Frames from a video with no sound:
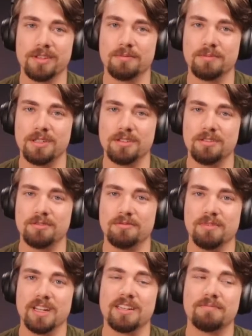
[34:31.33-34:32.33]
for them to do
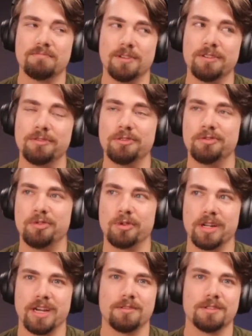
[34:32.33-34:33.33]
like a full
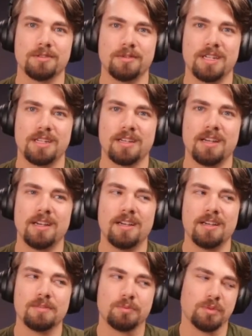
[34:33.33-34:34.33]
40 hours a week,
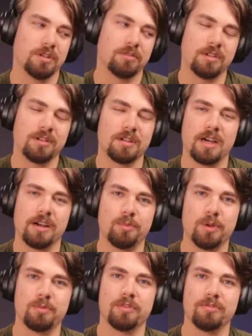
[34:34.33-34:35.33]
you can hire
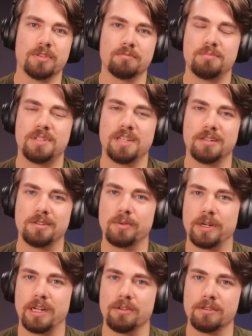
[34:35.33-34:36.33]
people for
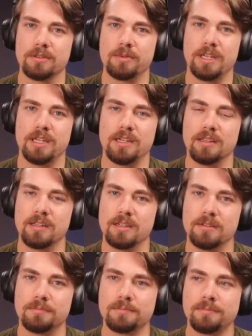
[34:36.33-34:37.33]
10-20 hours a week. And
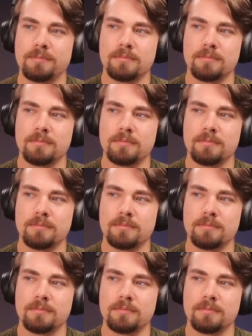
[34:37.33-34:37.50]
then